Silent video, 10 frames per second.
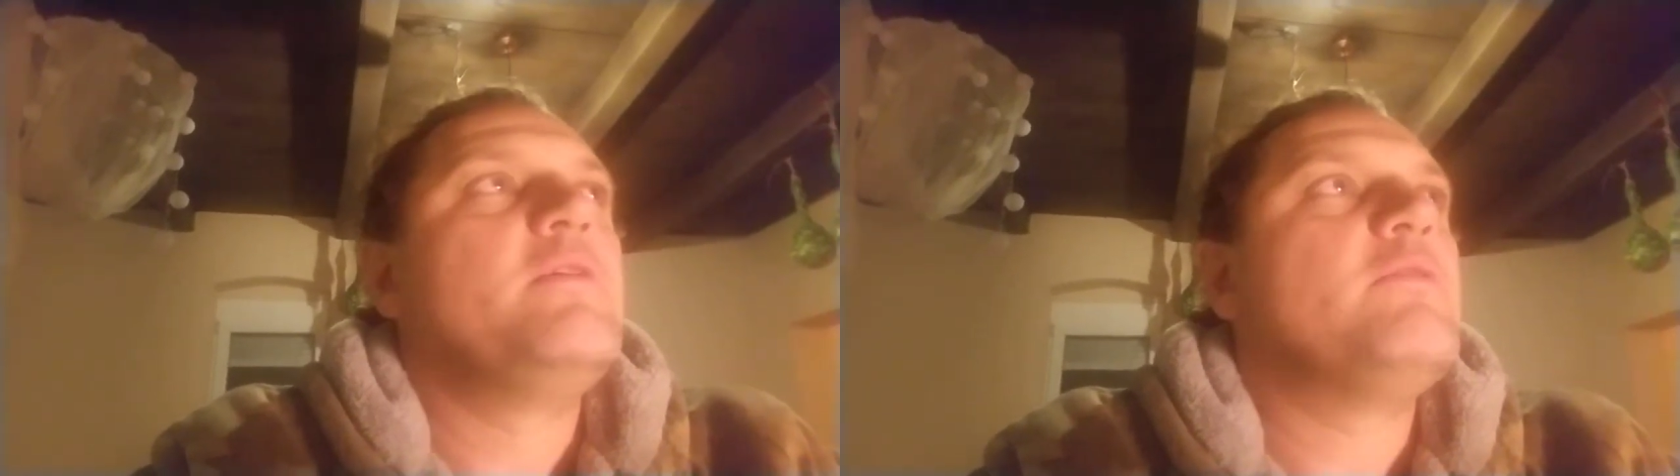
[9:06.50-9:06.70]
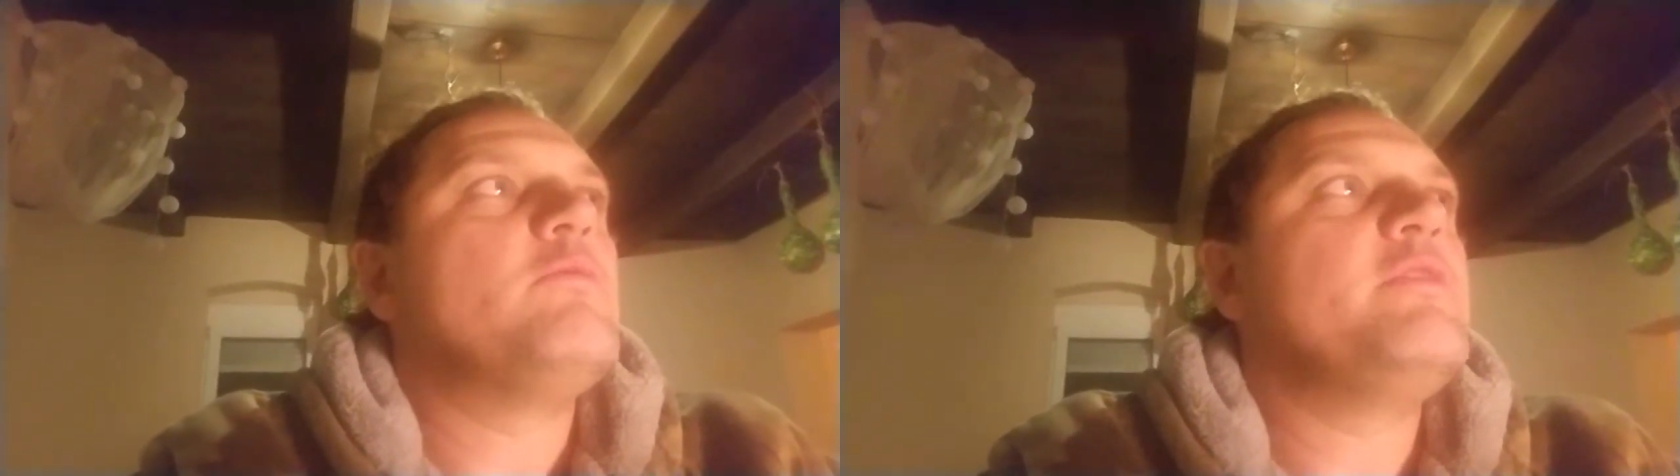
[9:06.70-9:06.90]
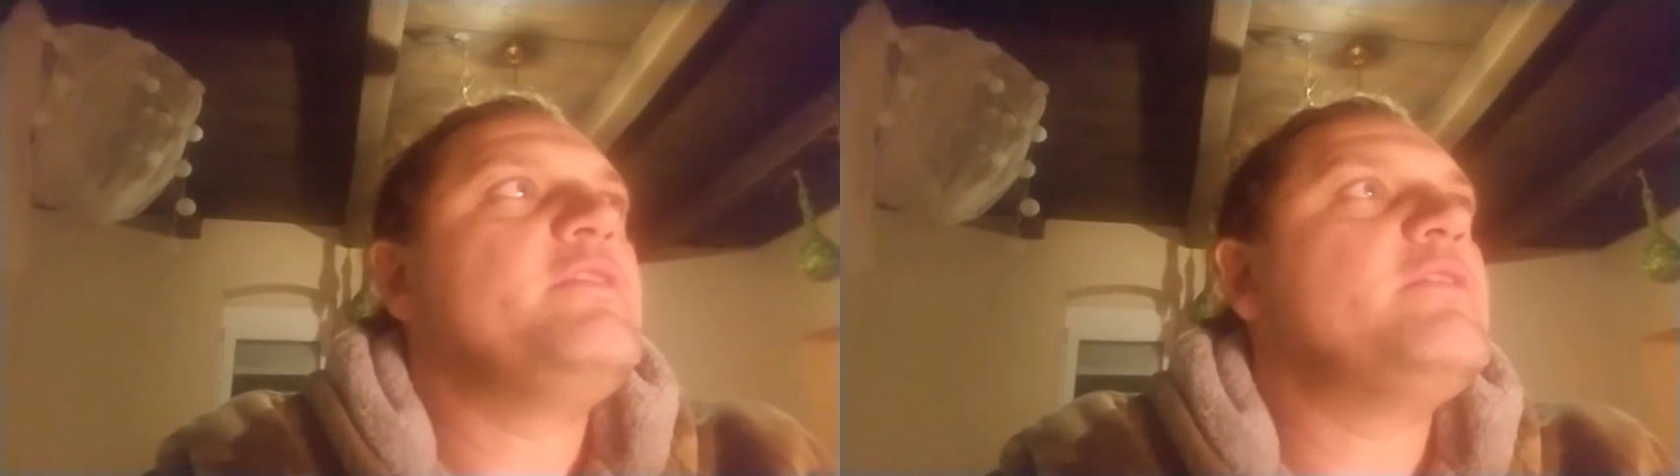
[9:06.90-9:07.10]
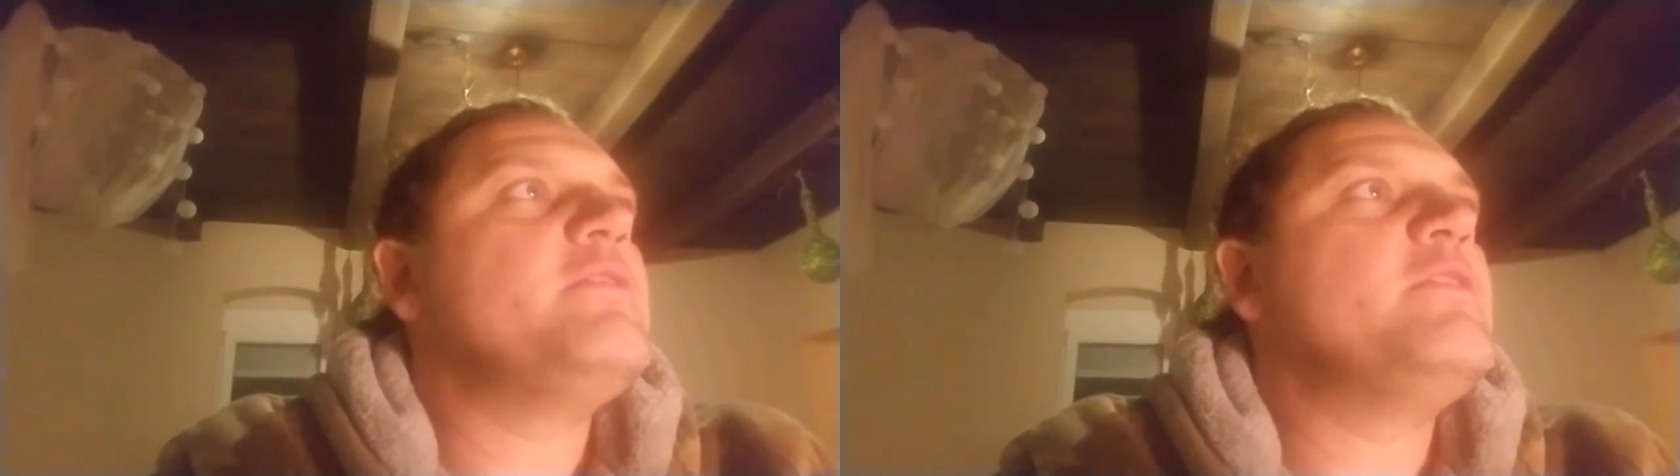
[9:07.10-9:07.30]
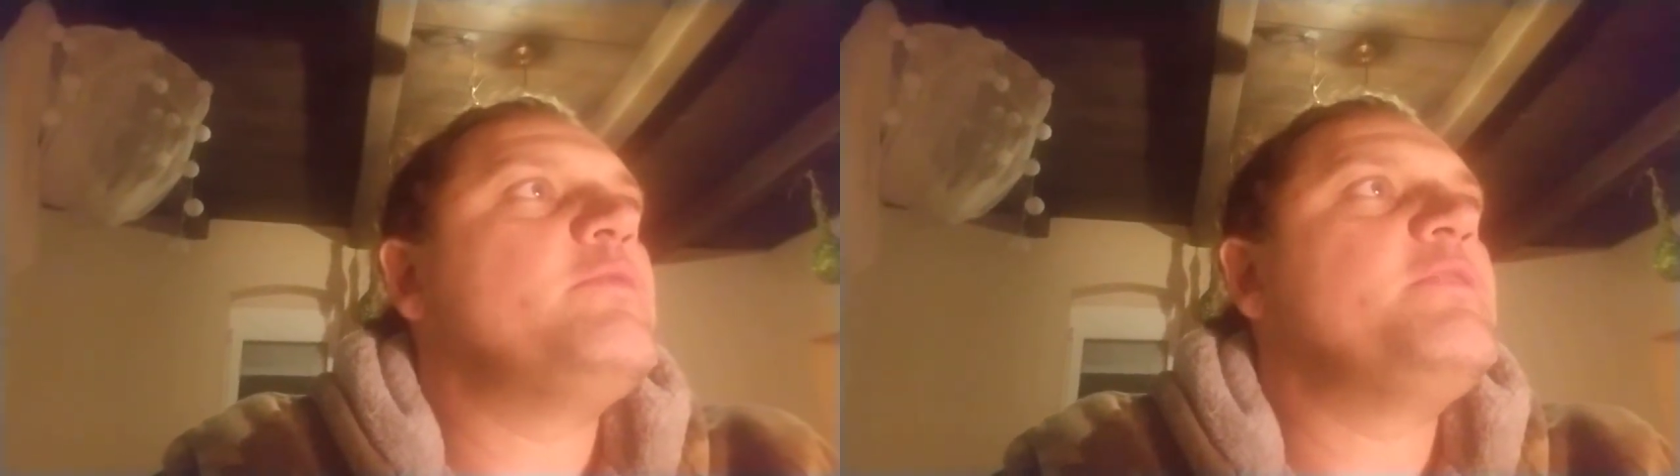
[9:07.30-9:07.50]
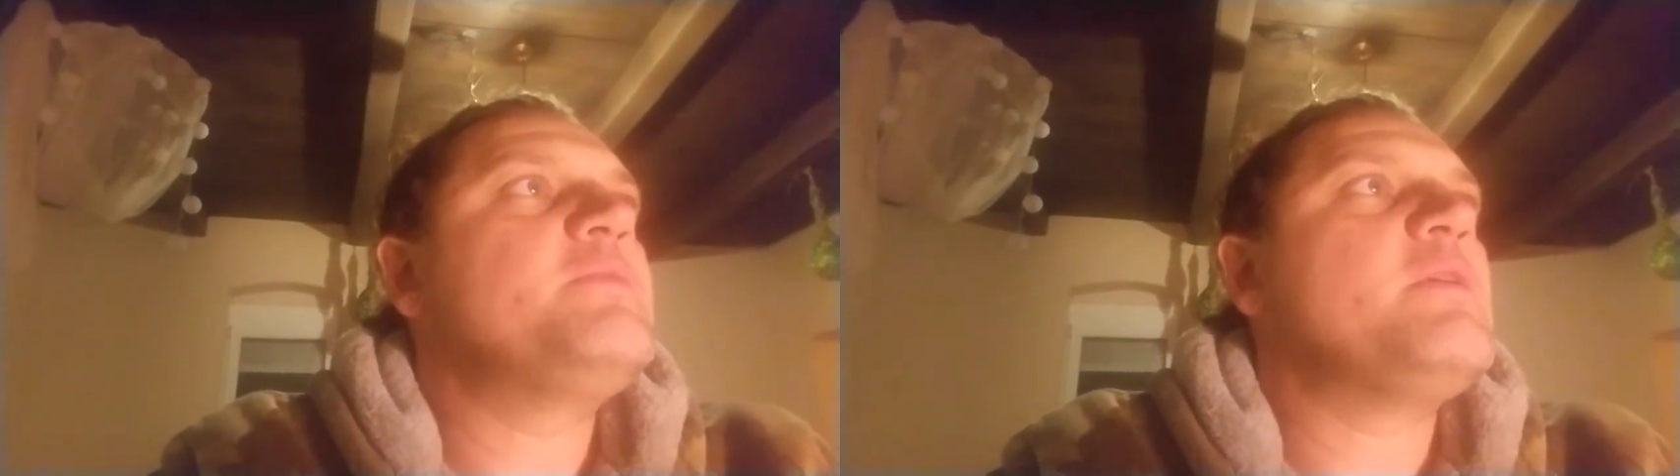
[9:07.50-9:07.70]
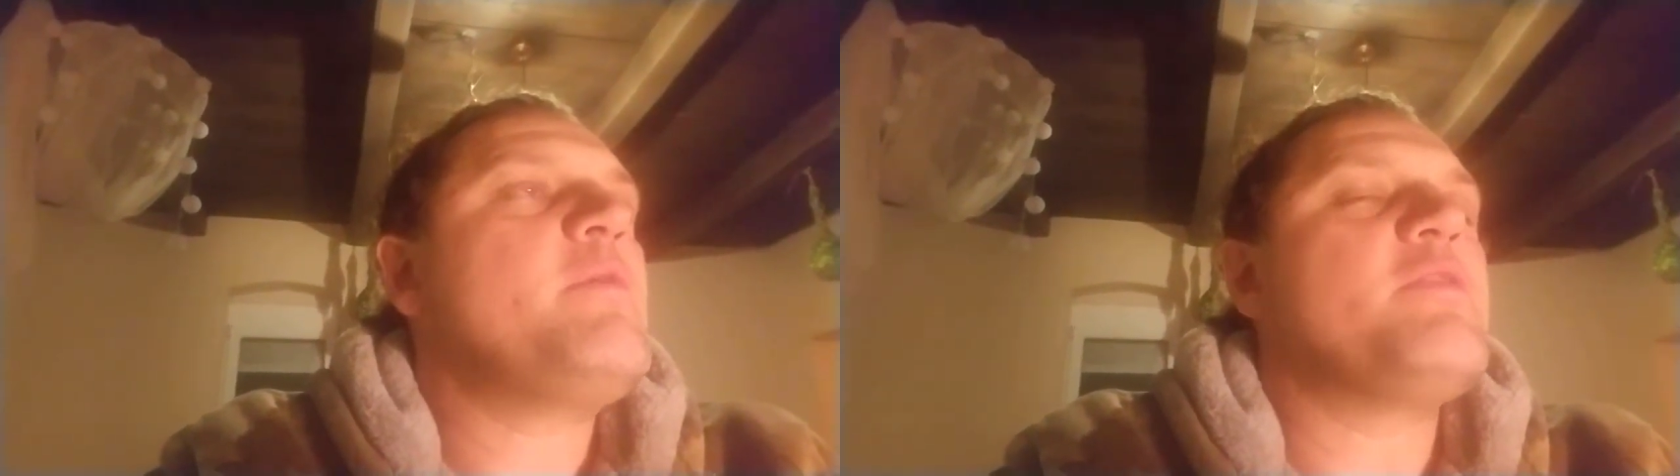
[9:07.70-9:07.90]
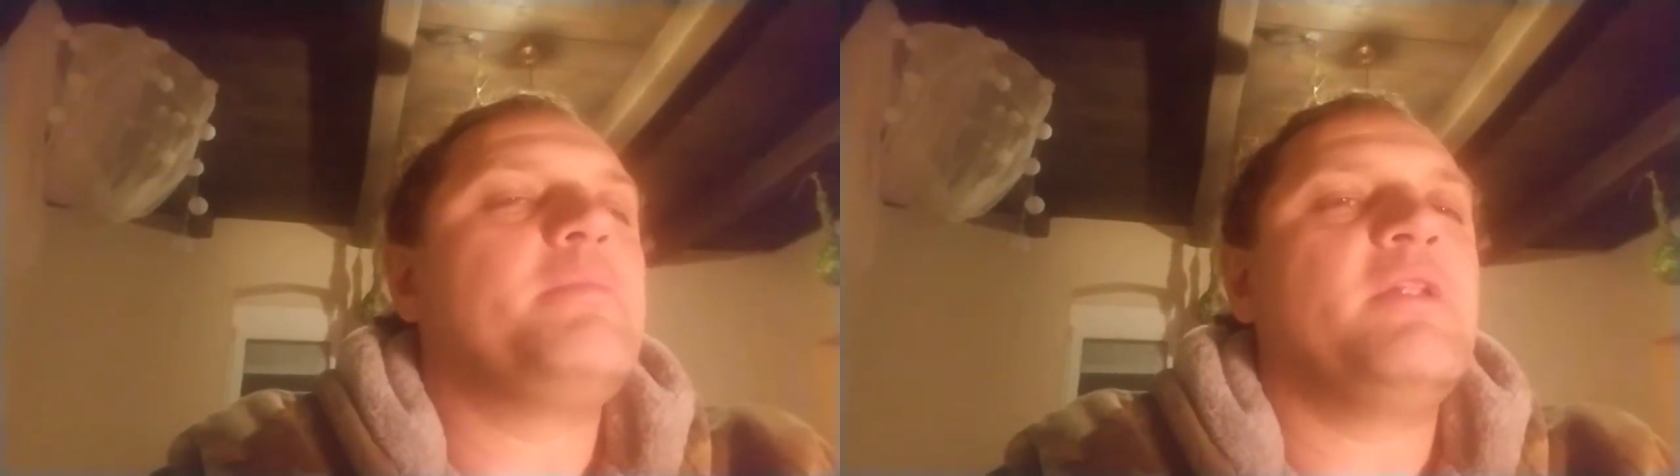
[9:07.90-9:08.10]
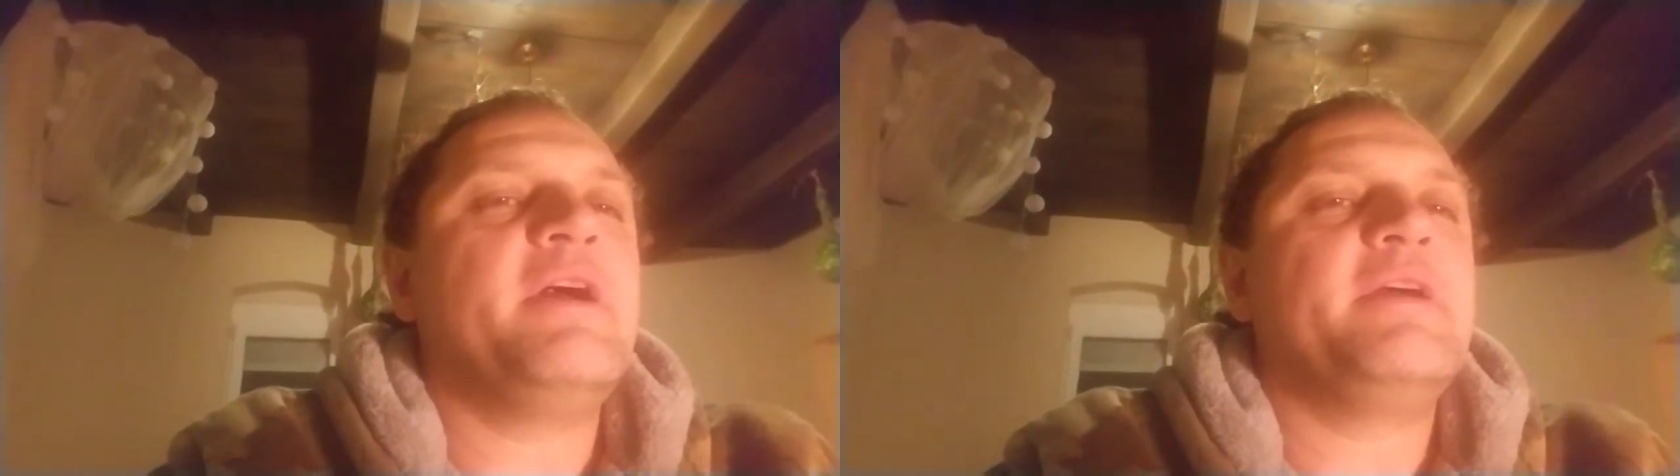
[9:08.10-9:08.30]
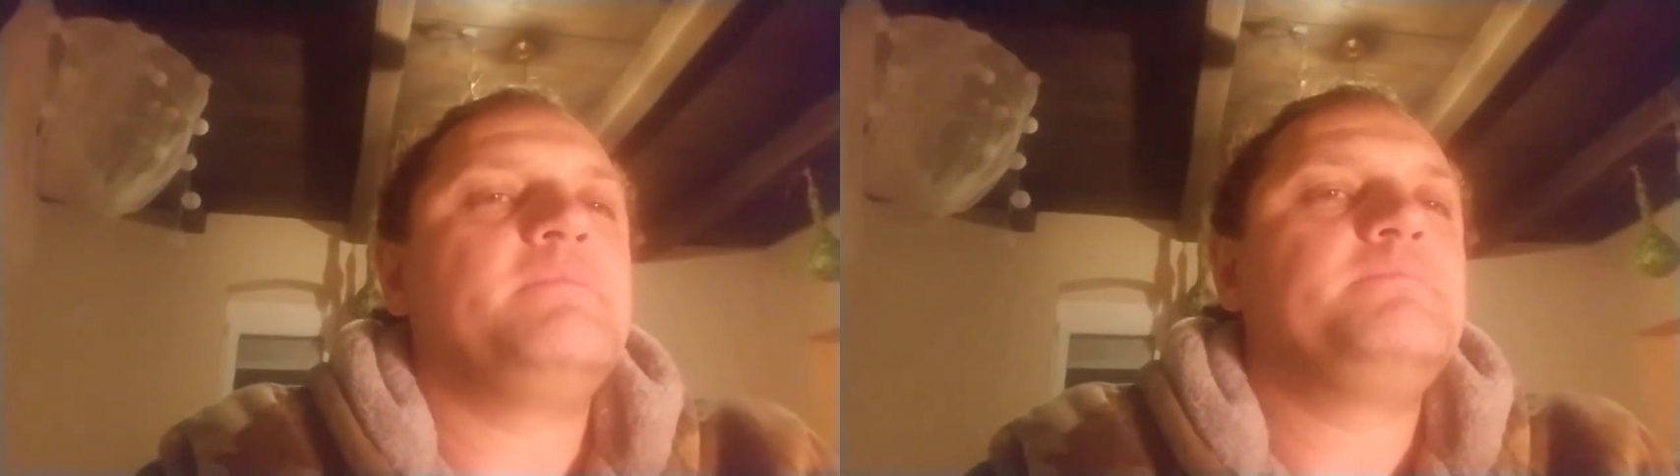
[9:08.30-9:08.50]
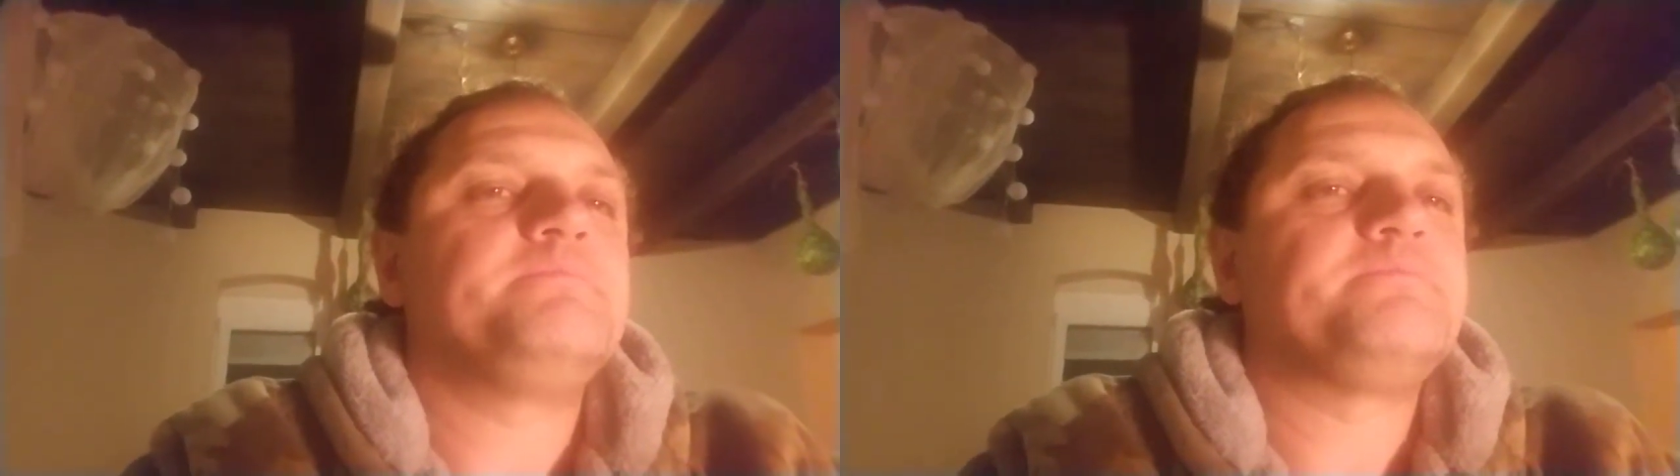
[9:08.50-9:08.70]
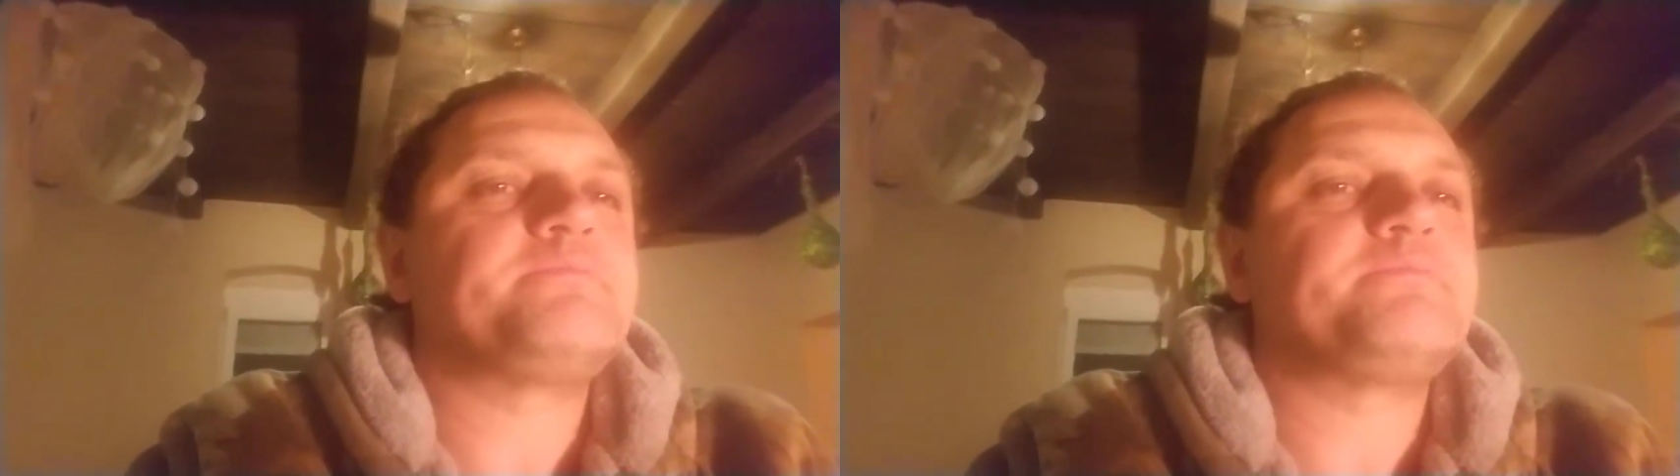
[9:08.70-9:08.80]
When you come up with a plan